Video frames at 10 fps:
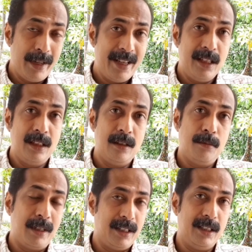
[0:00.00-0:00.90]
player in the
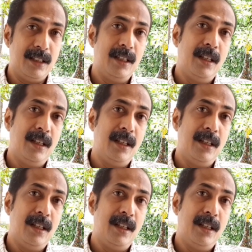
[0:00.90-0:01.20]
market.